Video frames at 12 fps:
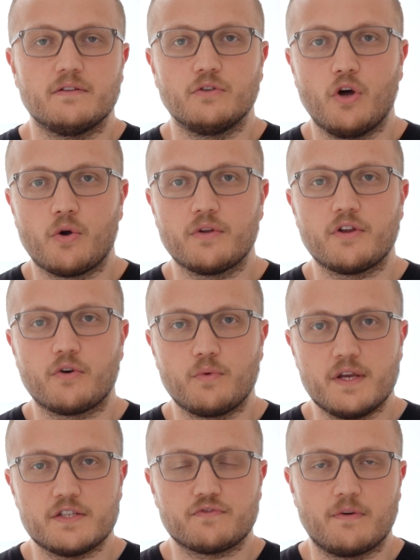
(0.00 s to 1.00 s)
lower their
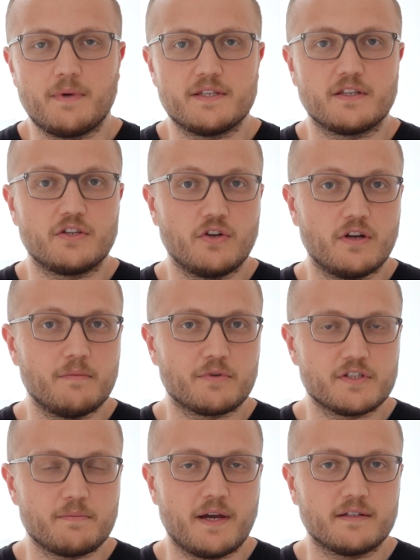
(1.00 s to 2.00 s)
risk from a security
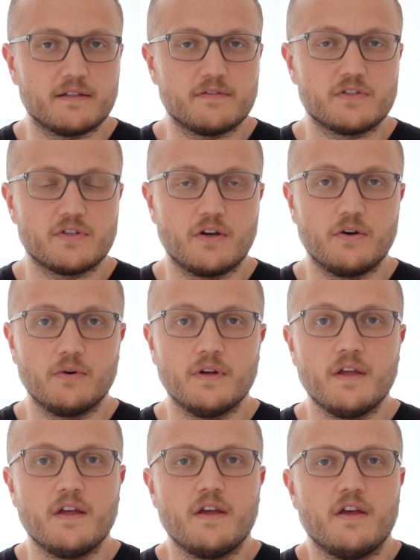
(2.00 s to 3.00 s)
perspective. So
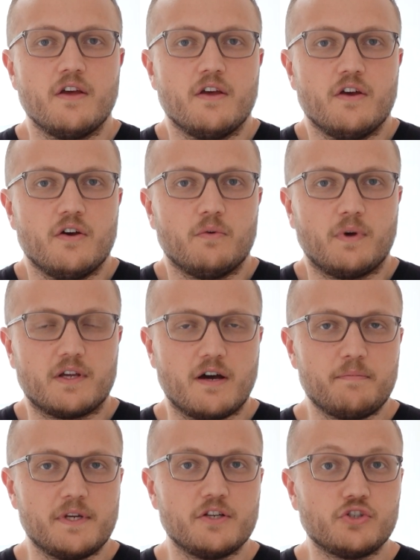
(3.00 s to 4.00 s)
when
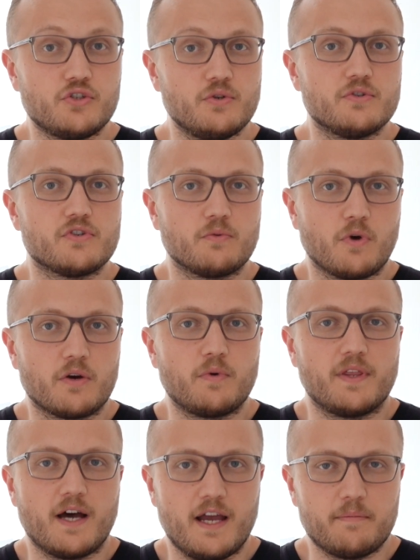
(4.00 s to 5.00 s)
companies choose to work
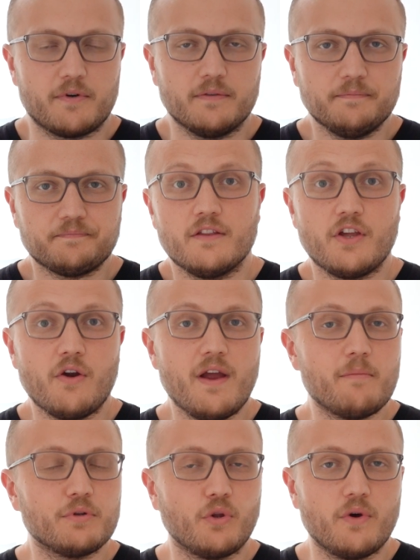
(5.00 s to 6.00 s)
with HYPR,
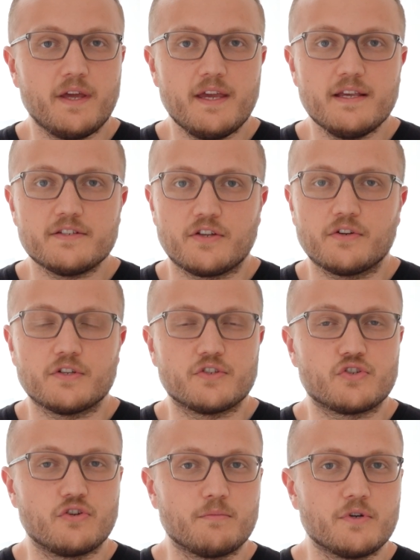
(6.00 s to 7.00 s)
their employees, their
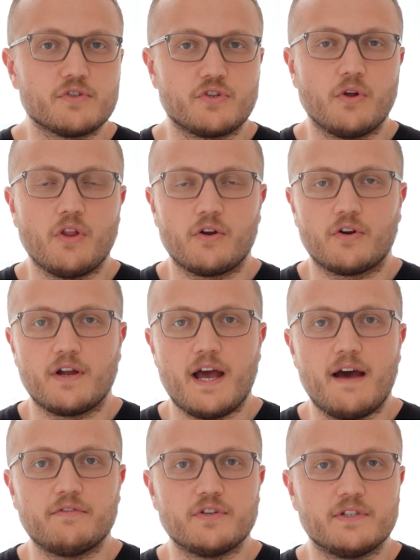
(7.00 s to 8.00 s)
consumers no longer
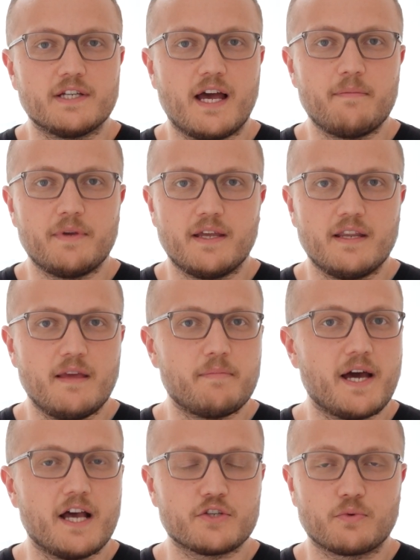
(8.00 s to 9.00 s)
have to type in a
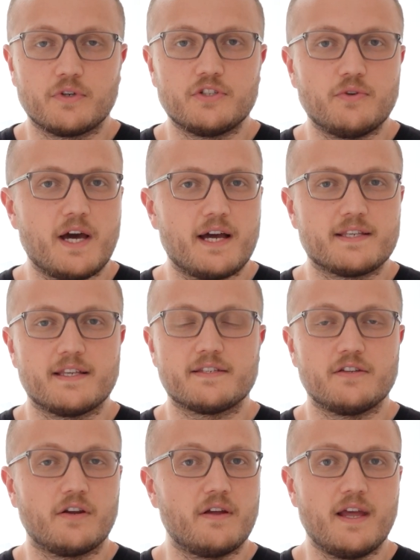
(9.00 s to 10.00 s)
password to
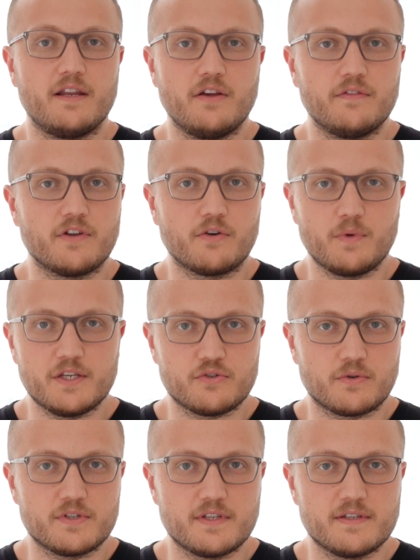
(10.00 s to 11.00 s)
access any of their
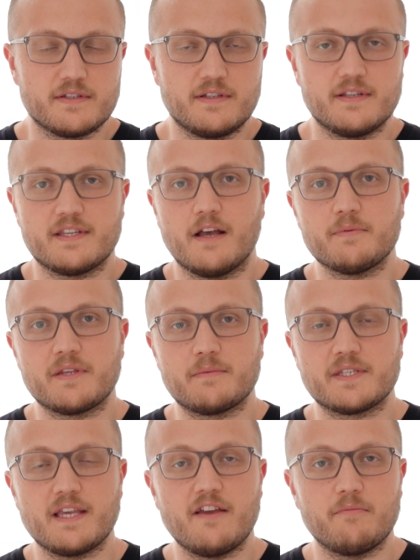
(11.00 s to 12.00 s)
resources. This helps them
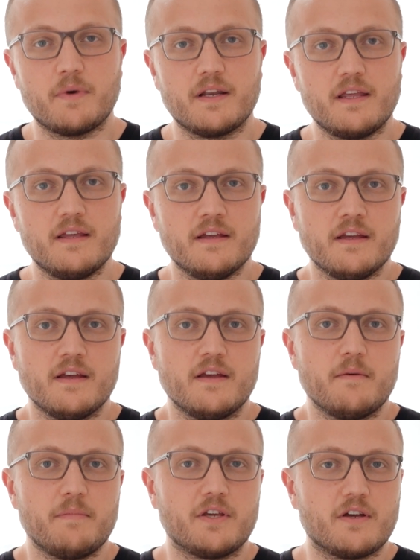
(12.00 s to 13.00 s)
save money
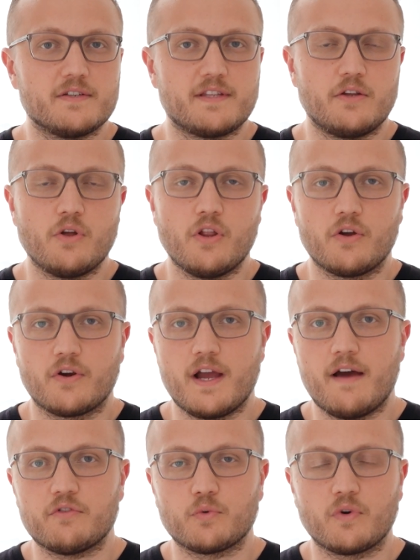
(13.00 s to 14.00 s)
because they no longer
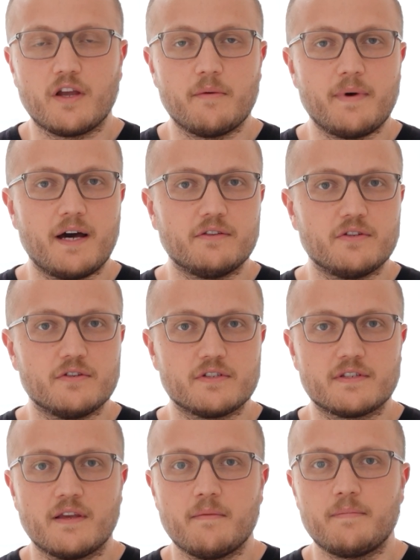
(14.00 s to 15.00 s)
have to worry about
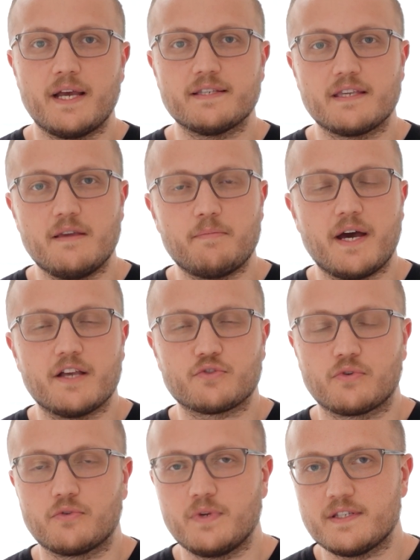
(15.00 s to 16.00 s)
those pesky
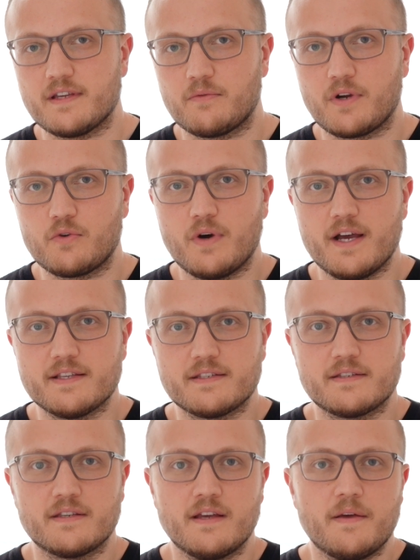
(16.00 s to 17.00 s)
password reset
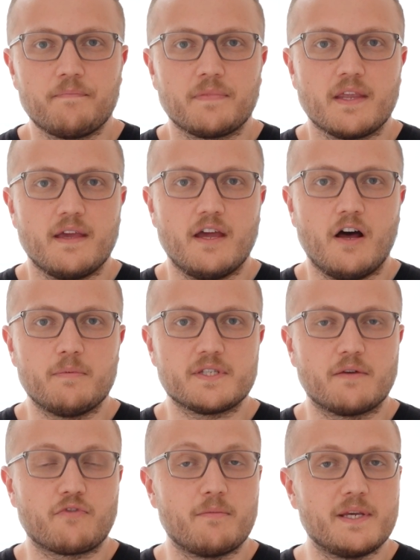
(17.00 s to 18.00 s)
requests it helps
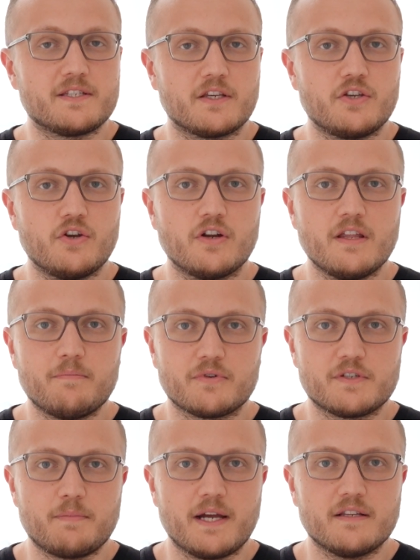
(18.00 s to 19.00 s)
them from a security
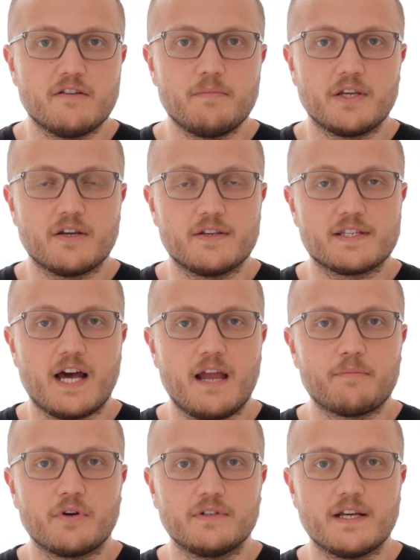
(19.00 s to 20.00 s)
perspective because
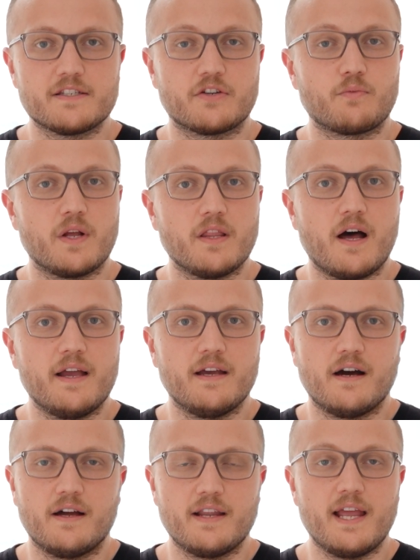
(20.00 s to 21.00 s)
HYPR doesn't rely
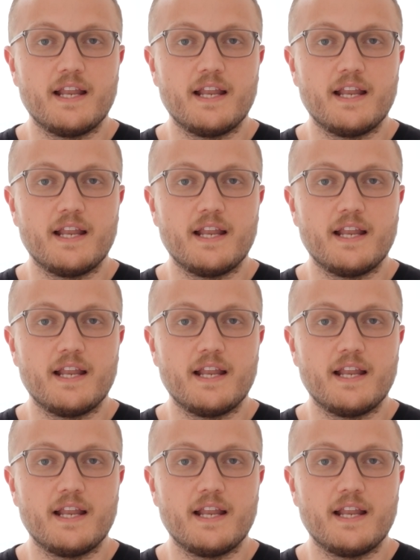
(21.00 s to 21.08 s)
on